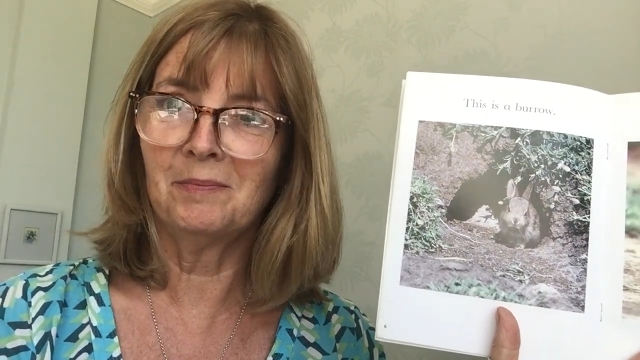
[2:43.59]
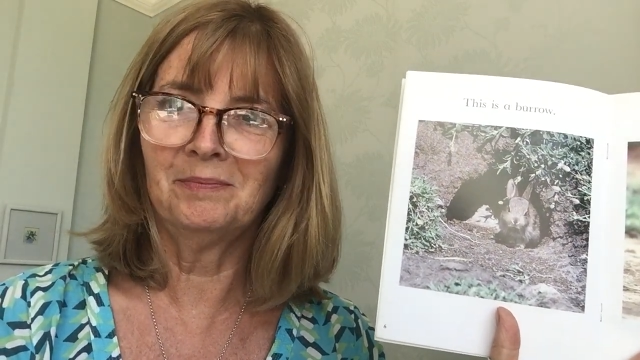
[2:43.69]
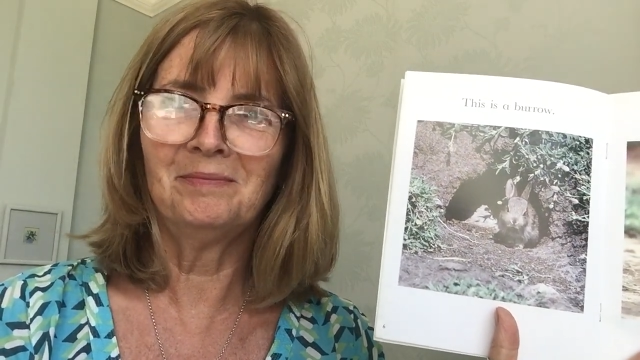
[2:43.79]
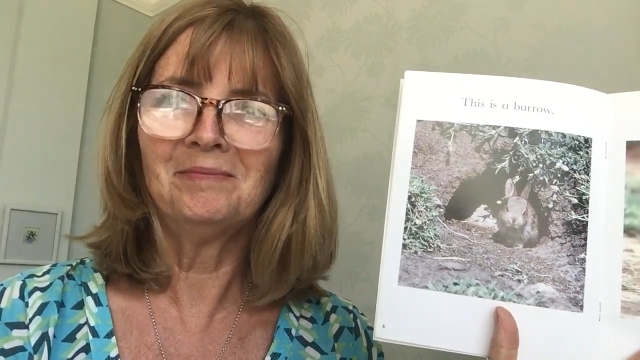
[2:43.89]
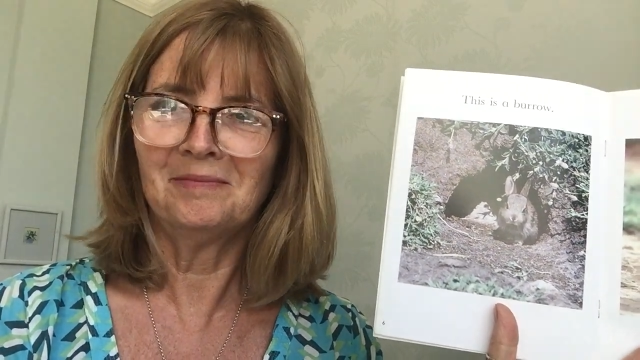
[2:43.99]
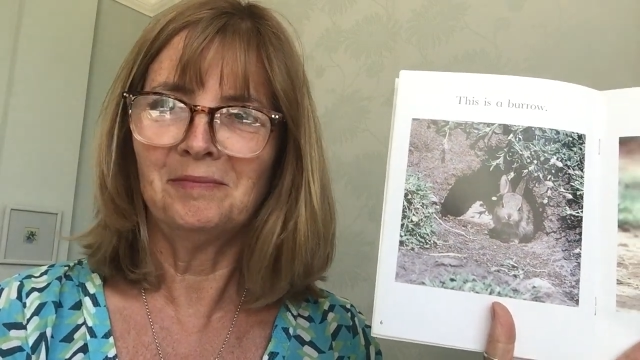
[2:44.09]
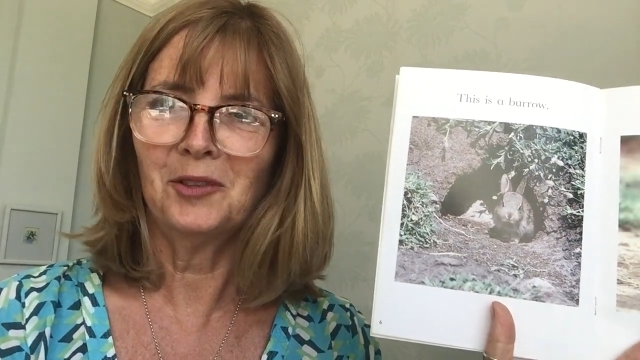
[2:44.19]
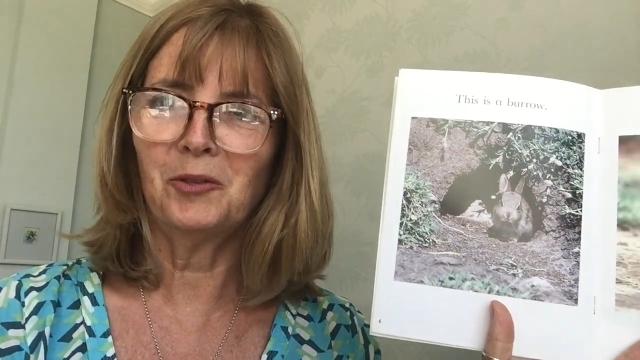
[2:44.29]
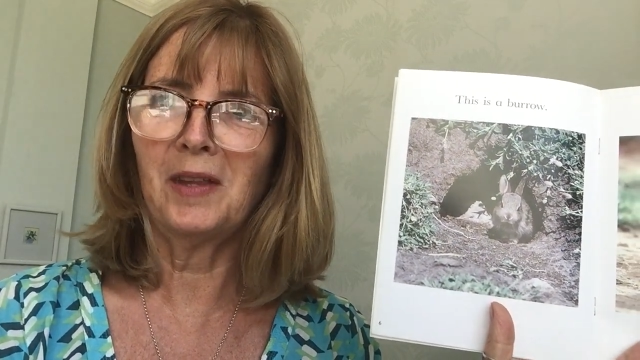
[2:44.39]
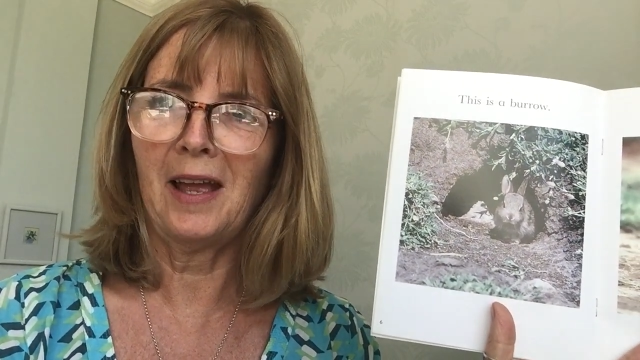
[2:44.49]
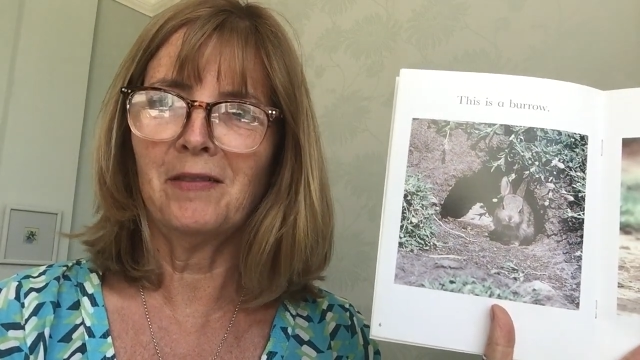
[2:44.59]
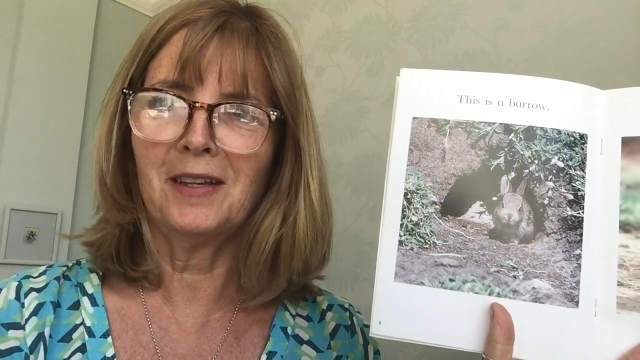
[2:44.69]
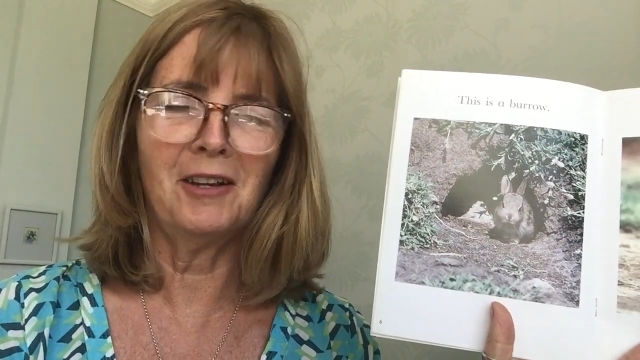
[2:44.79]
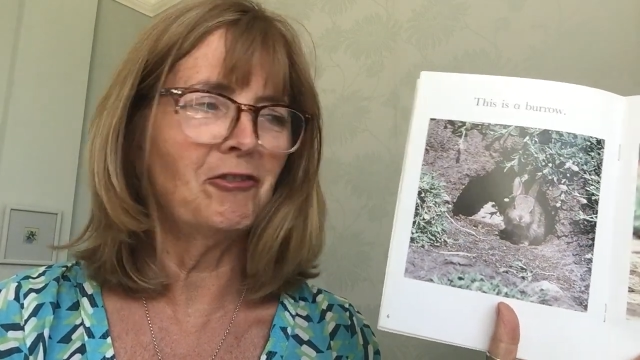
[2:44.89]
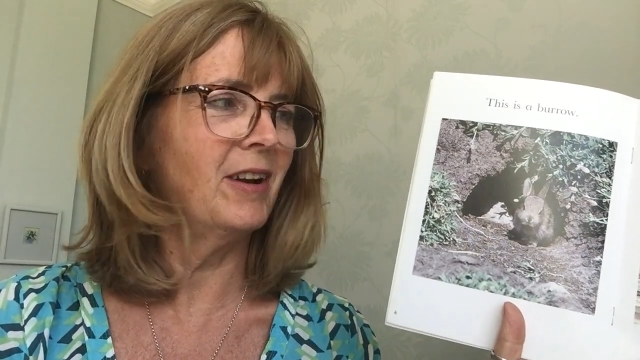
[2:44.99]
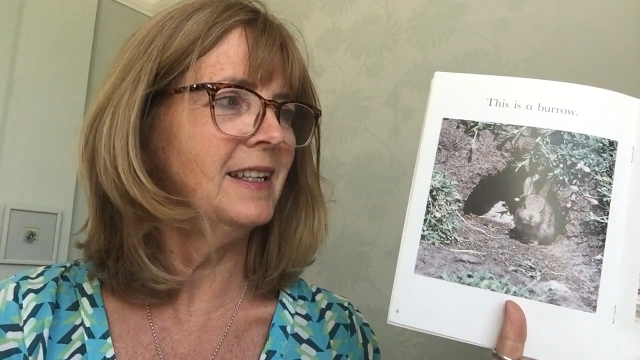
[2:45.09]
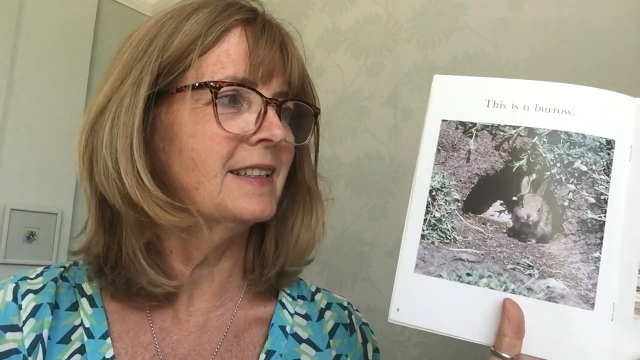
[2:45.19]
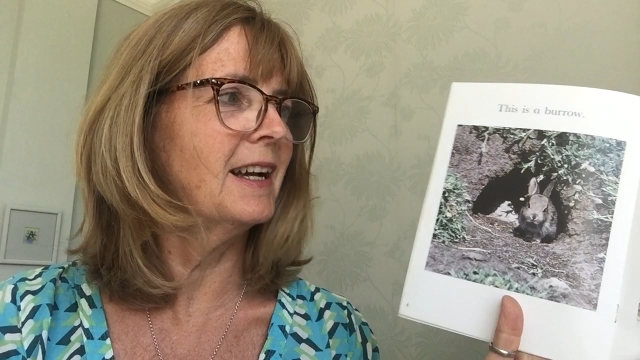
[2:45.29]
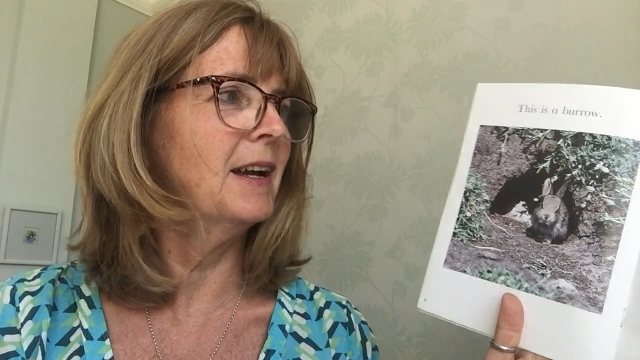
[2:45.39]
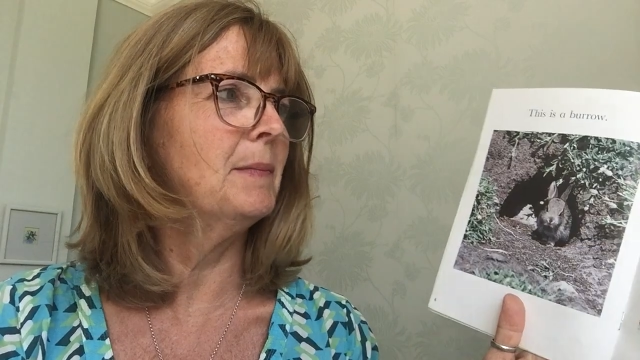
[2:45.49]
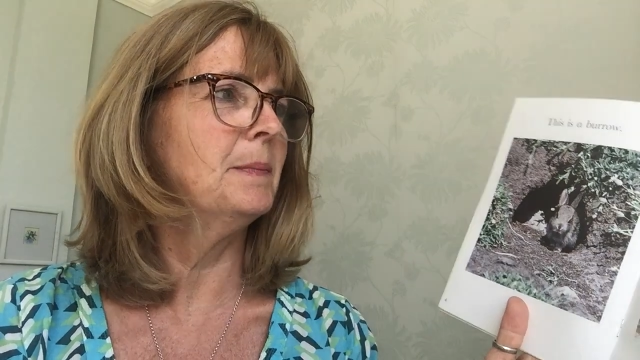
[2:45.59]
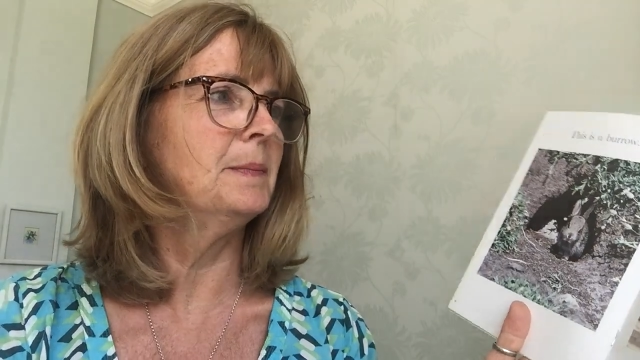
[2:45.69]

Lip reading: I'm sure they're having a great time.